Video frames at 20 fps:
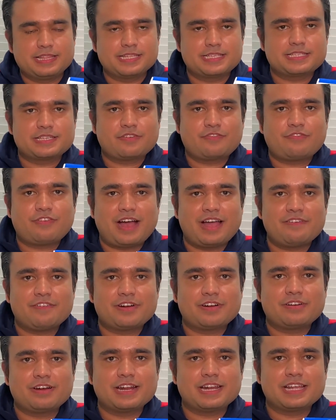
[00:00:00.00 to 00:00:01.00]
This is a
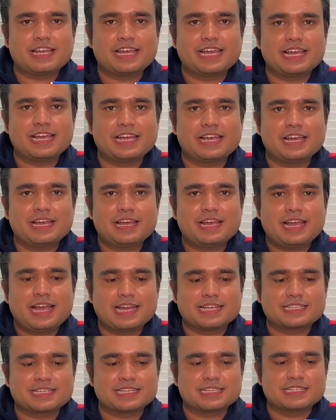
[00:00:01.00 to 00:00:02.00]
500 gig
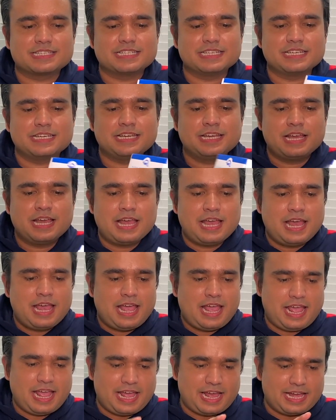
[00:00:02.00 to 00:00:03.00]
SSD
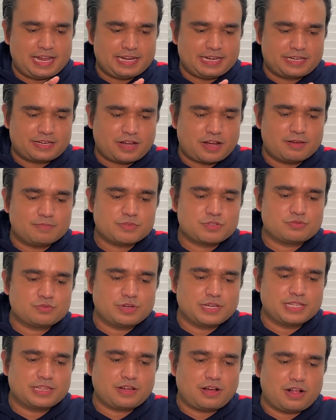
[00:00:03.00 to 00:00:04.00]
and it comes
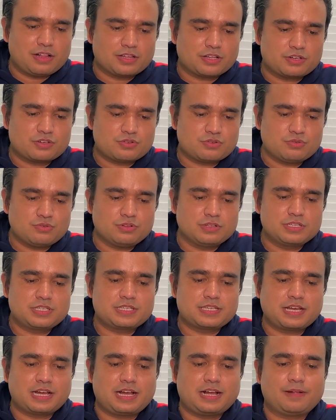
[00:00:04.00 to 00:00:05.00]
with all the
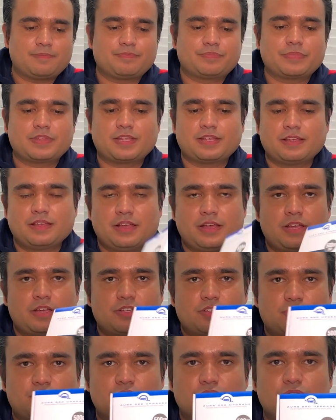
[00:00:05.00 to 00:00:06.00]
tools um,
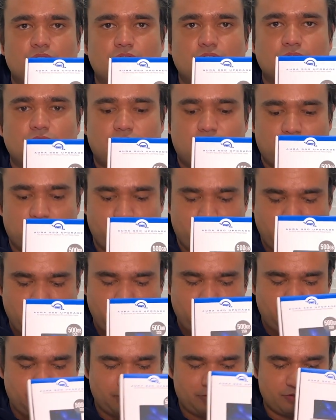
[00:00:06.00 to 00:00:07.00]
to, to be
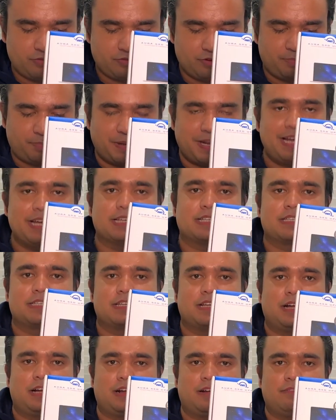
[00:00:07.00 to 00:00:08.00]
able to
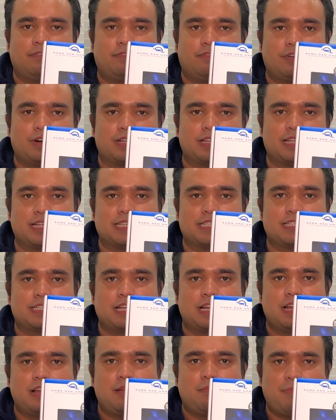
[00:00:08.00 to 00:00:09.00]
replace uh, for this
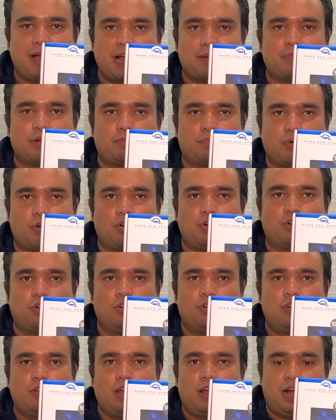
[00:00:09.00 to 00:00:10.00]
MacBook Pro.
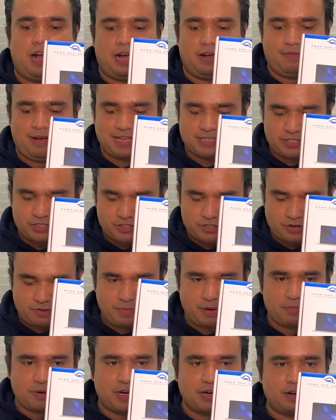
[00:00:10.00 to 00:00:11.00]
Uh, and just
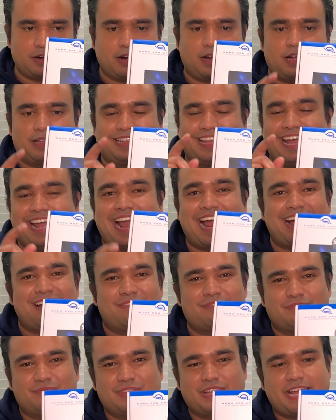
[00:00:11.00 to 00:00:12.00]
remember, they
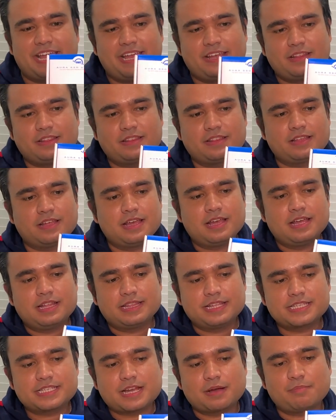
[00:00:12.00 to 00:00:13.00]
have they
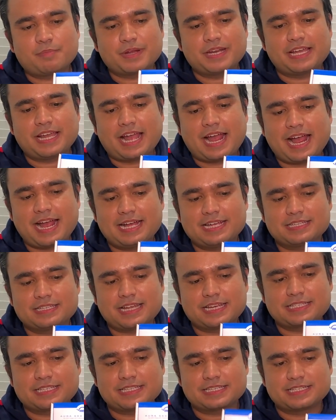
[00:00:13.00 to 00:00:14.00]
this company has
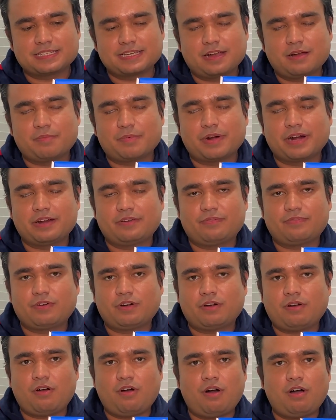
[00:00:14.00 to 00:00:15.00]
SSD upgrade
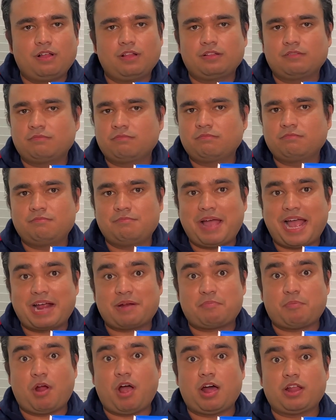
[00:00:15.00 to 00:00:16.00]
for all
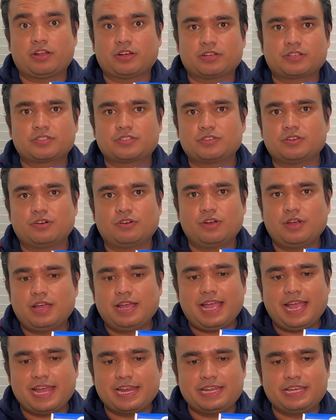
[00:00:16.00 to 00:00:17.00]
Mac products. So
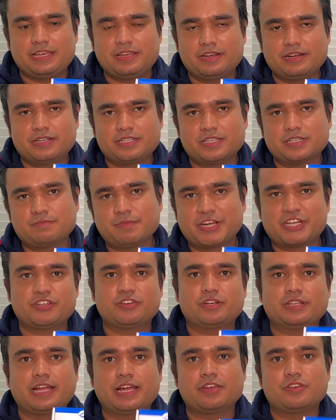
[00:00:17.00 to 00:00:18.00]
any year, just make
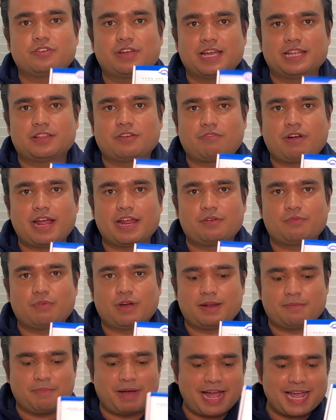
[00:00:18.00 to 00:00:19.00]
sure that you get the right
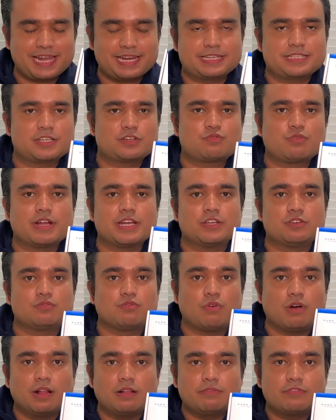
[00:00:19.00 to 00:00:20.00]
one. Mine is a
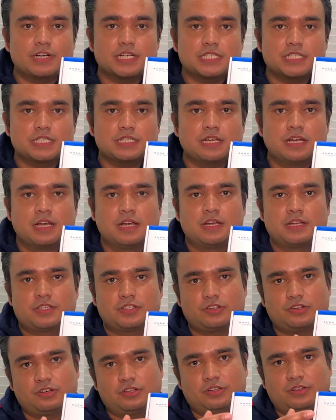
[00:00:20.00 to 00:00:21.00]
2012 version,
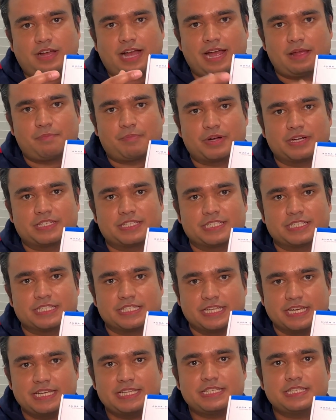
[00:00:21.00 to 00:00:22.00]
so I purchased
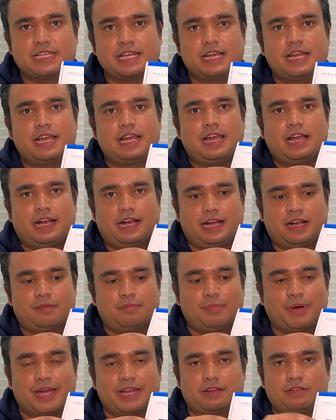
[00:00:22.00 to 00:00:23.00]
this.
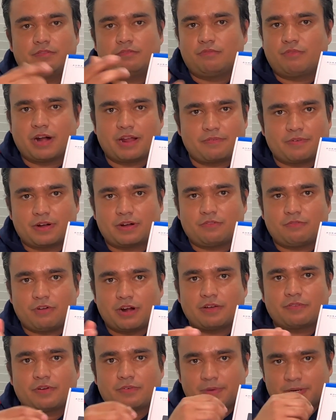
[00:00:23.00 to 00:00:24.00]
Um, but whatever
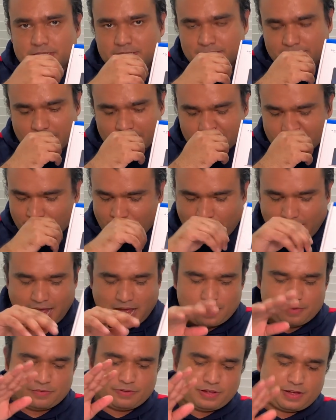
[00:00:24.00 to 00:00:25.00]
whatever version that you
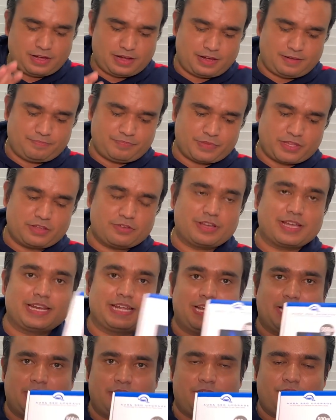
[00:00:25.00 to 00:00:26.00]
have, um, you can
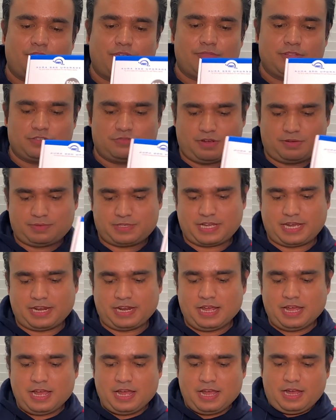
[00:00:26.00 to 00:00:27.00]
get it from this website.
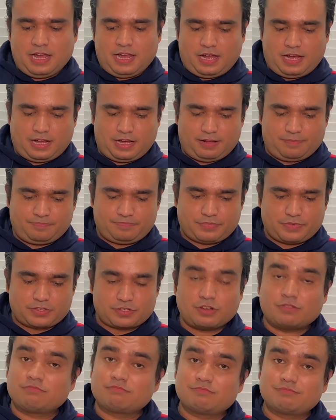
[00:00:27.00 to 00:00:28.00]
Um,
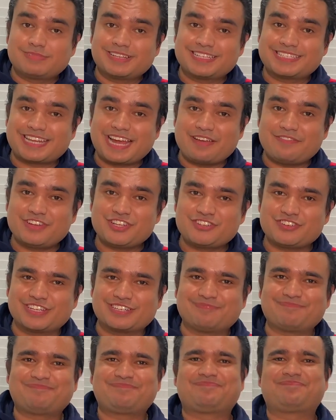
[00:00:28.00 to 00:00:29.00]
so let's dive into
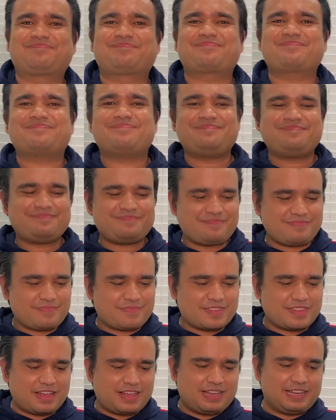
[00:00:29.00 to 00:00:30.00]
it.
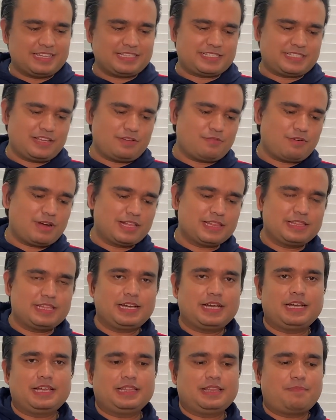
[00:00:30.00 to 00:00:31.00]
Let's see what
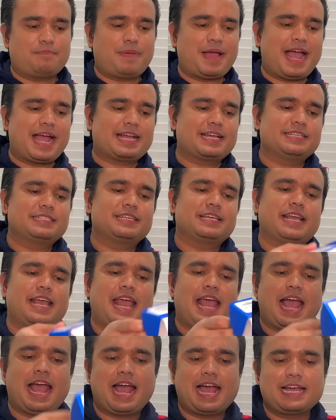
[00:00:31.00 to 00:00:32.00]
the the packaging
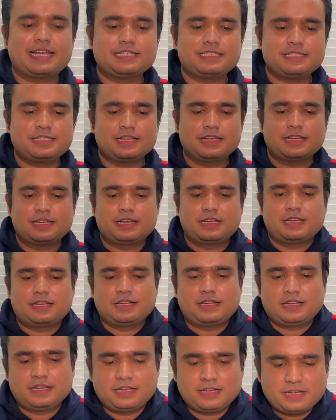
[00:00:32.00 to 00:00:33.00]
has.
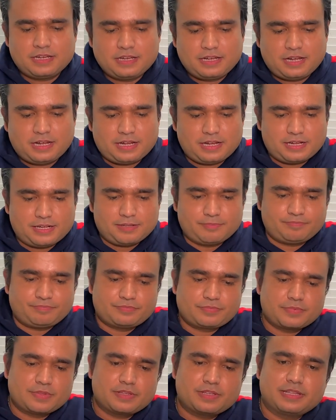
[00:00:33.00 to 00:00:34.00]
Um,
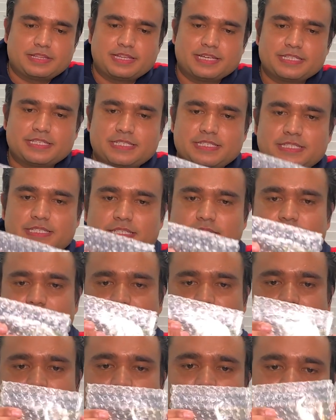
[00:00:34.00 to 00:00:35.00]

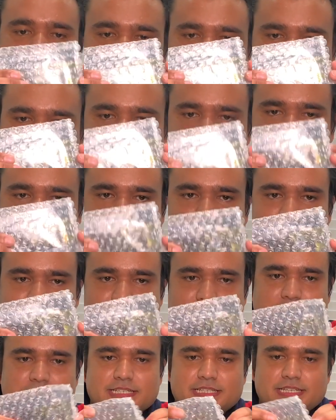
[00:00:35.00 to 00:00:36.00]
this is the
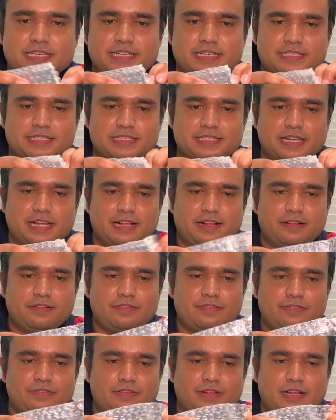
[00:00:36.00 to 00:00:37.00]
SSD
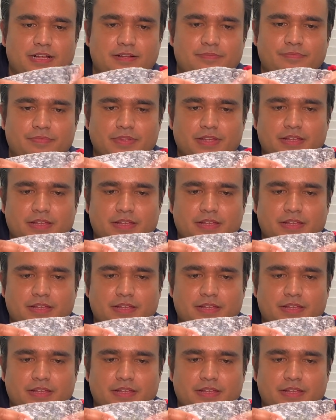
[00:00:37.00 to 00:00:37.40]
itself. Uh,